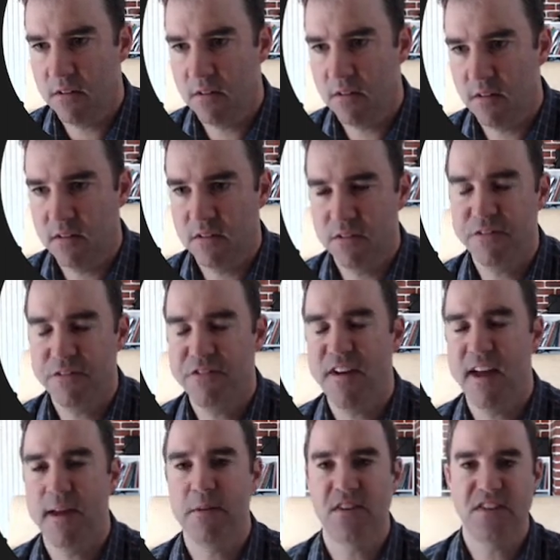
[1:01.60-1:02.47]

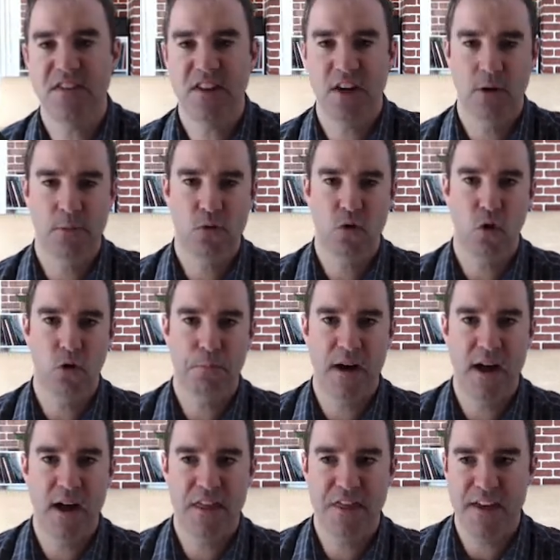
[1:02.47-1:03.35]
famous theorem called
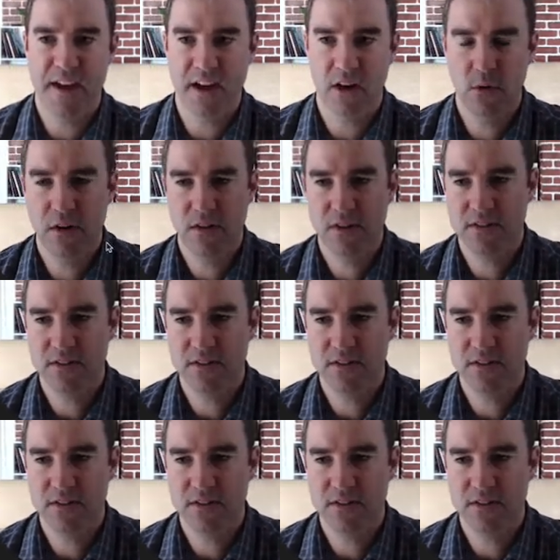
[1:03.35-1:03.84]
Pythagoras,